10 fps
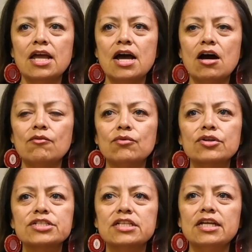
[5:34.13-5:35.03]
how
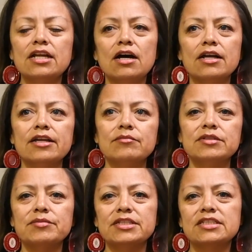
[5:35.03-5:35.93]
fortunate I am to
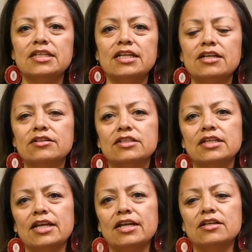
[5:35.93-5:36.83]
be sitting here
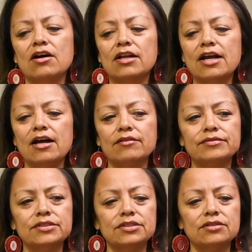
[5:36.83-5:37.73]
today and not have
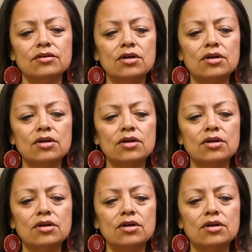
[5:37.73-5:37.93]
to